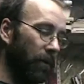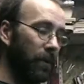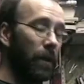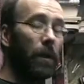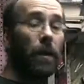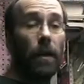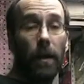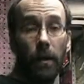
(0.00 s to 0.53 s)
I
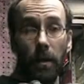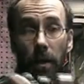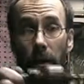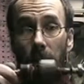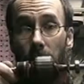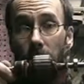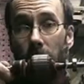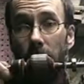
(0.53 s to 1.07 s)
was thinking
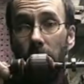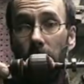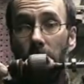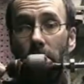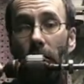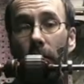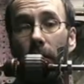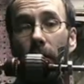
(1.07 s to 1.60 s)
actually
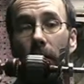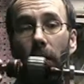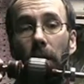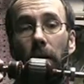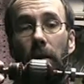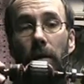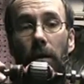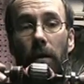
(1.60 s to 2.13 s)
using this thing
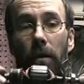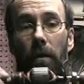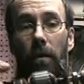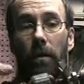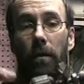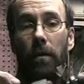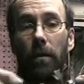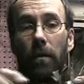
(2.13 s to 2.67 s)
in a